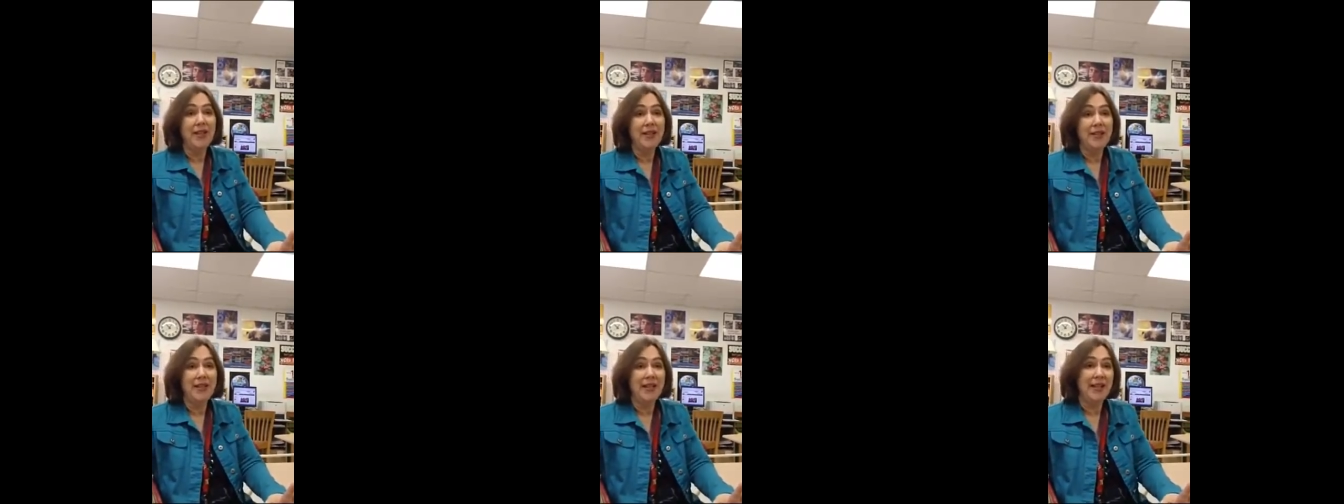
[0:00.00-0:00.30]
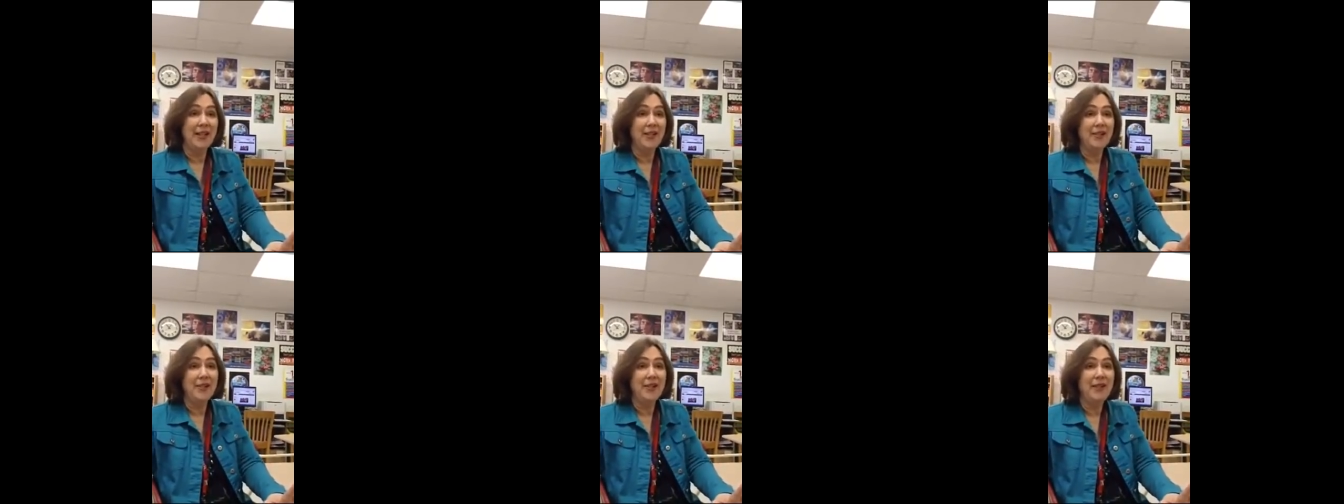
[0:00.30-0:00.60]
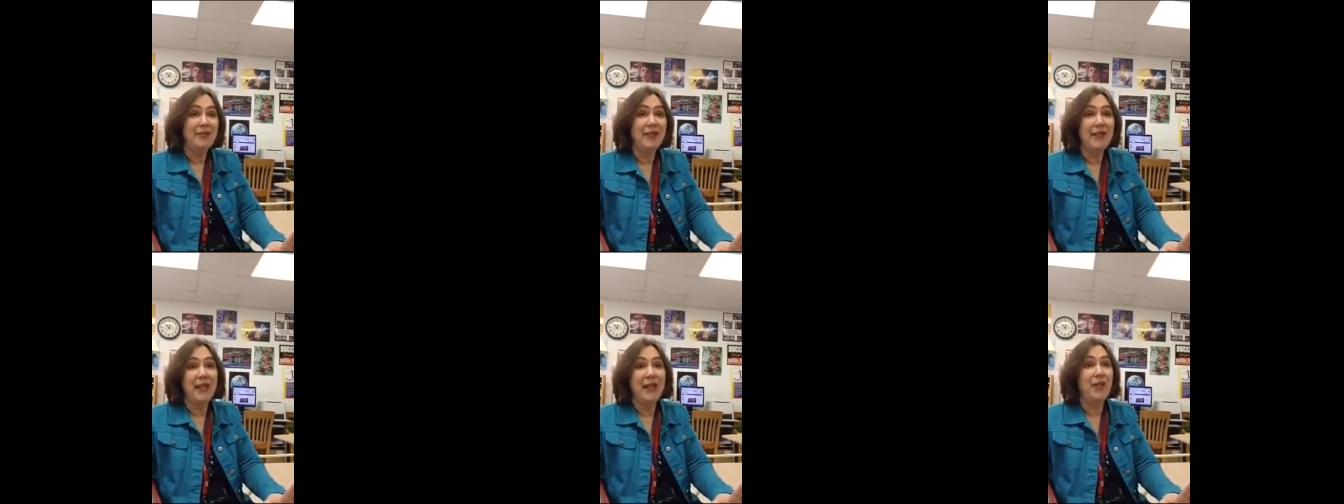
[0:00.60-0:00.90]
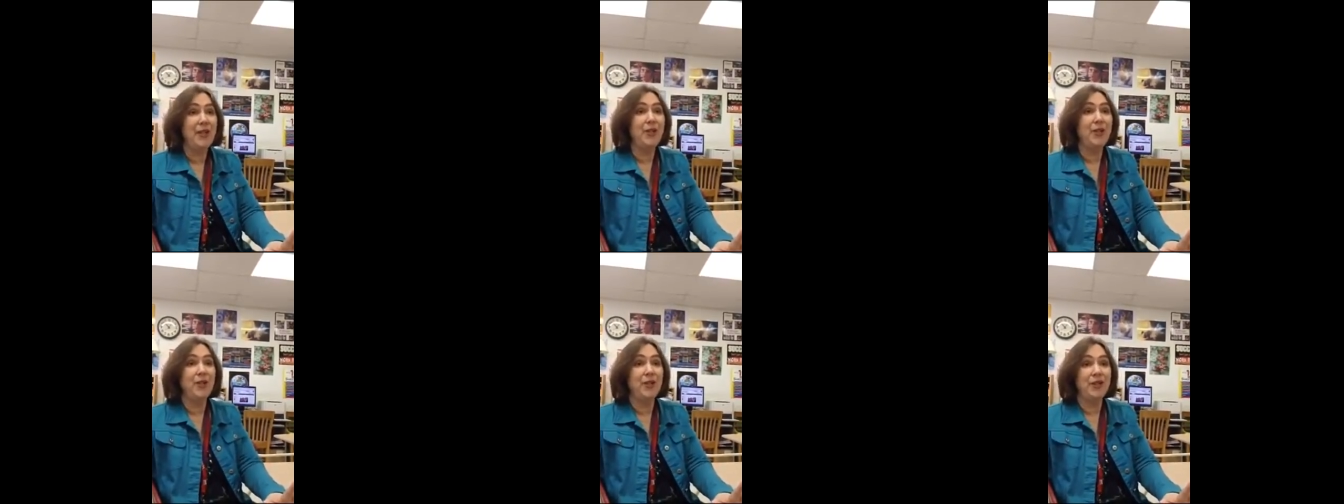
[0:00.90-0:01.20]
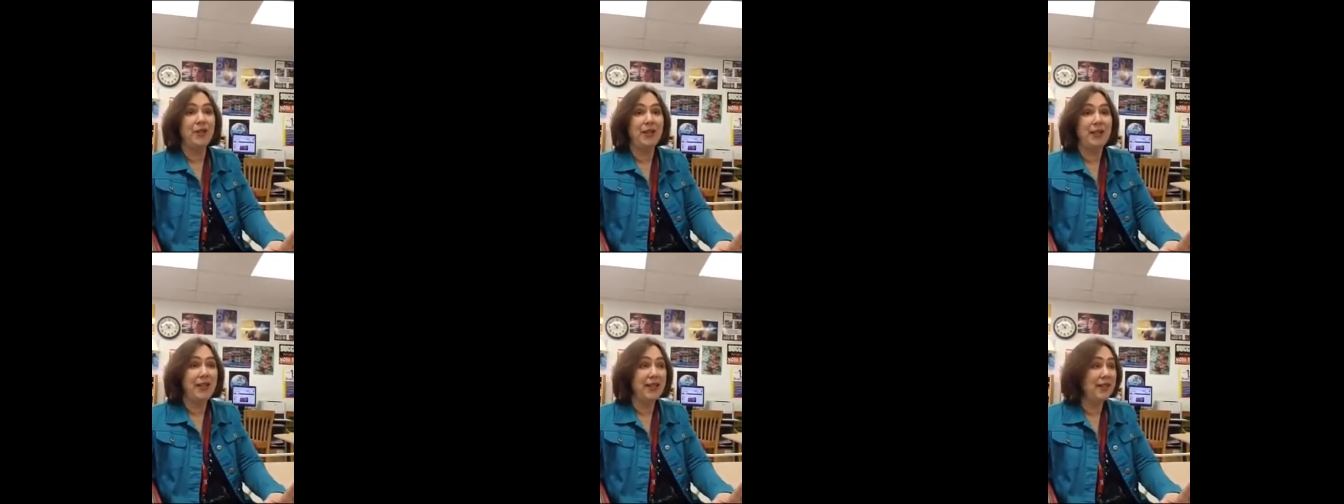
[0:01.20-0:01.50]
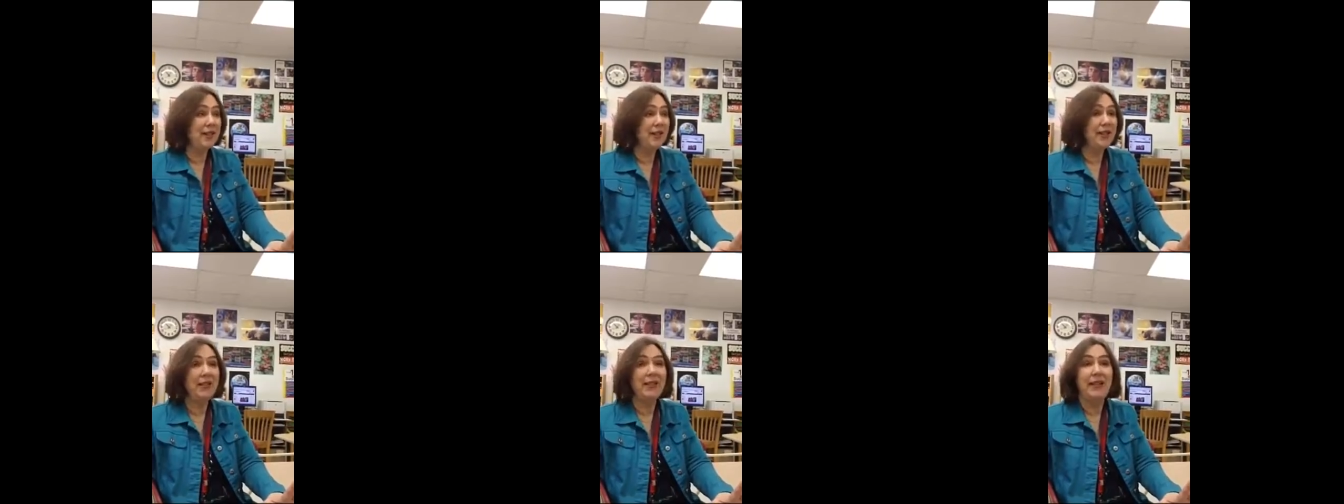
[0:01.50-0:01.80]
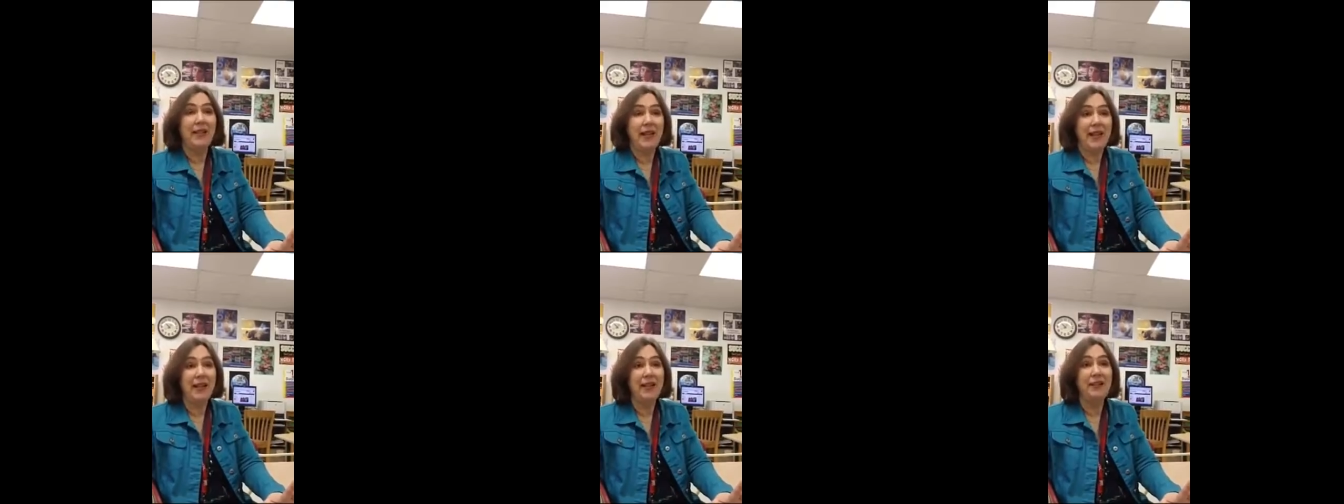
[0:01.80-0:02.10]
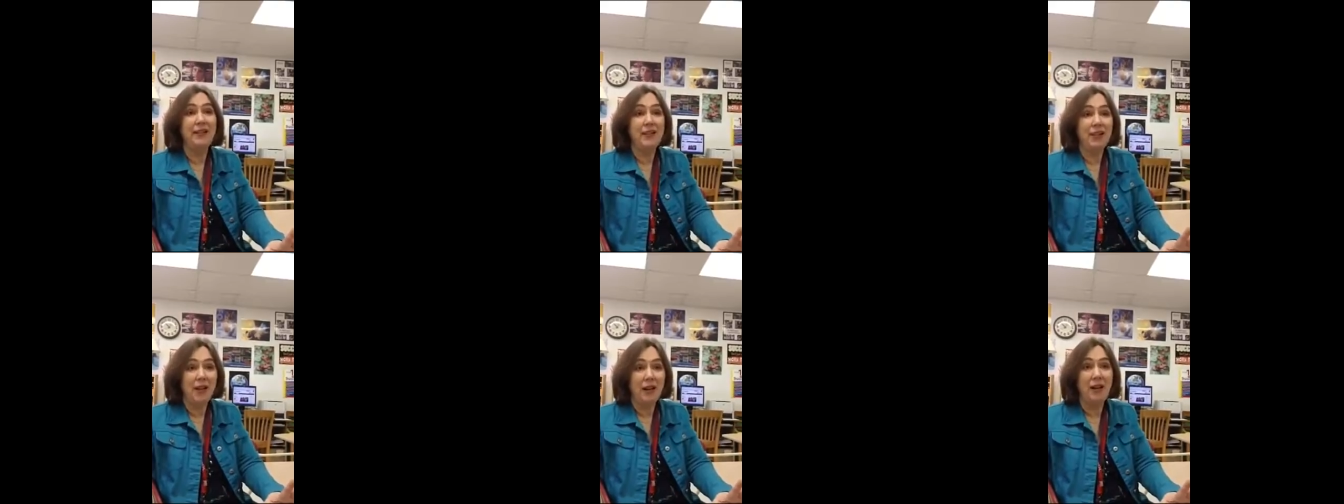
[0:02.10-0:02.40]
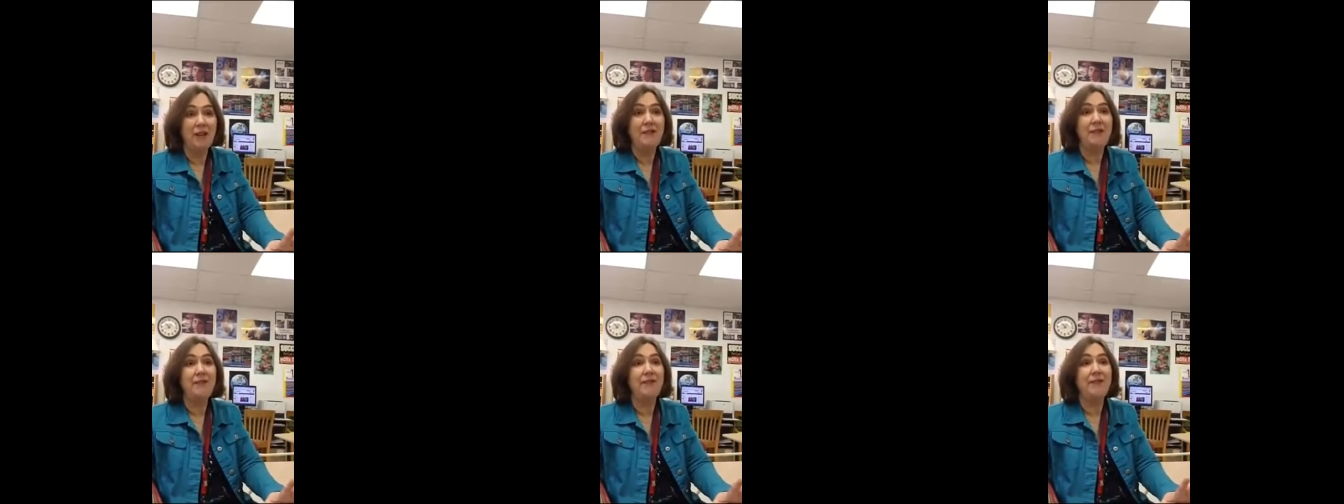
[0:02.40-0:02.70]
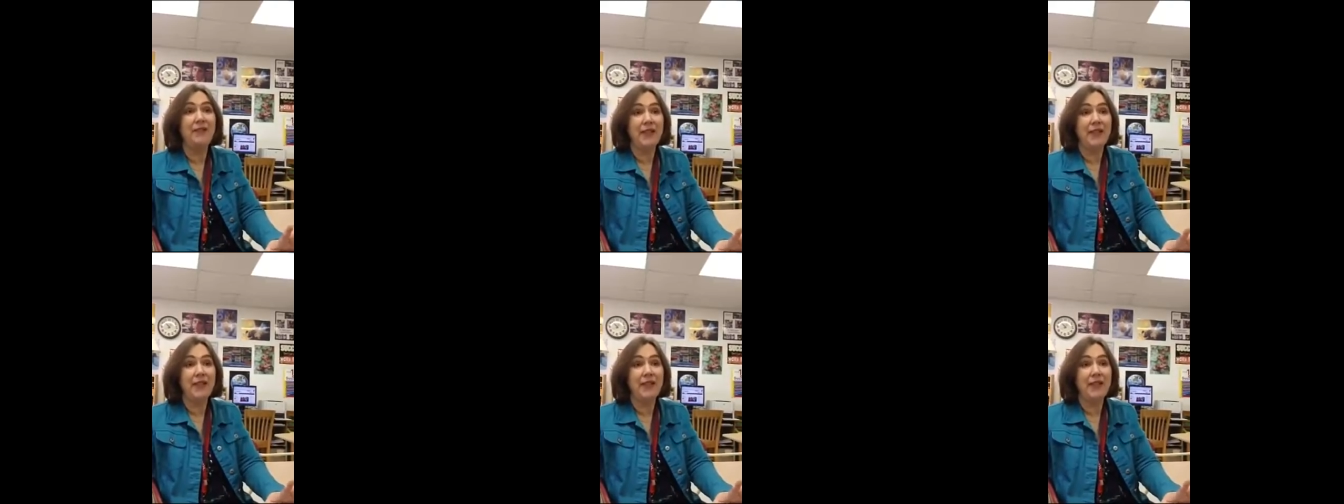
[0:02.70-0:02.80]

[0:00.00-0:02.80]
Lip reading: Standard deviation is a tough